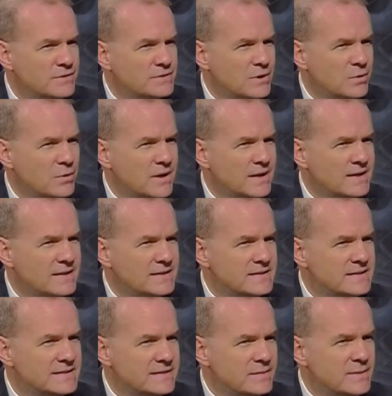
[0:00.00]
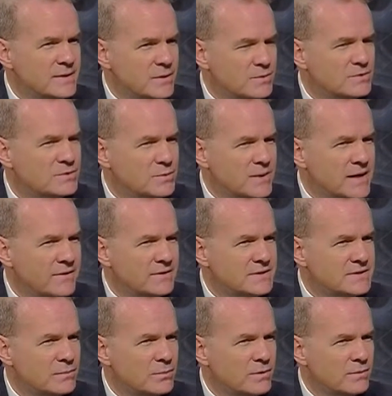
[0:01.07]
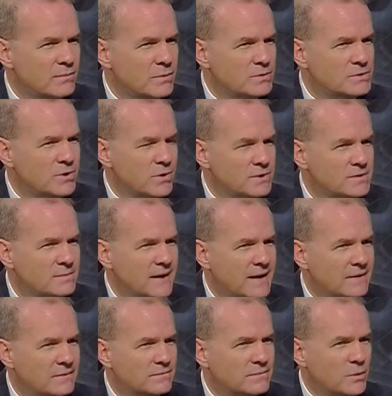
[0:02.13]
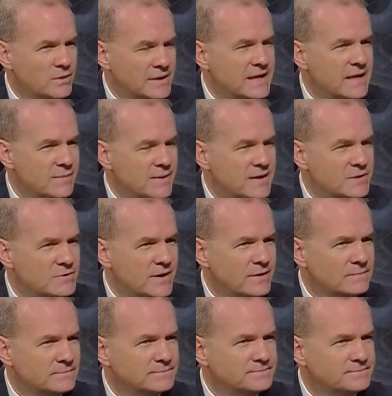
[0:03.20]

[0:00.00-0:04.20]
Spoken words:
So it seemed to be those 2 areas that were the most talked about on the campaign trail.